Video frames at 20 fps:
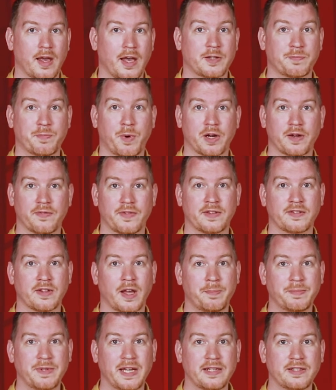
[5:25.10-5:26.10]
As part of this
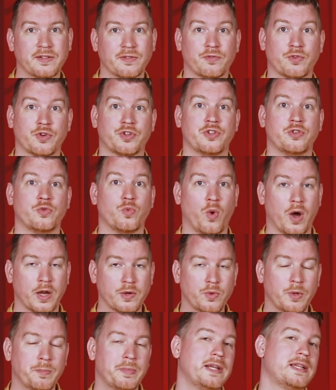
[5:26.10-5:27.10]
update, version 1
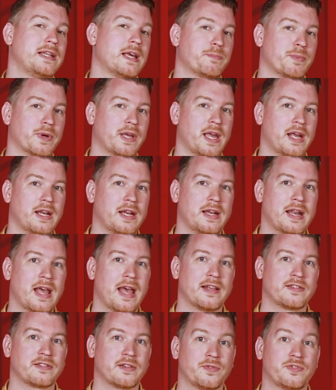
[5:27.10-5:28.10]
will be deprecated
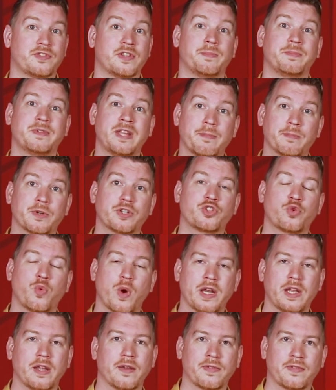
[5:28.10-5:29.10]
as of September
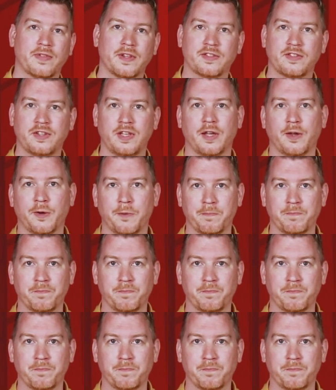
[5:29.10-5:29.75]
20th this year.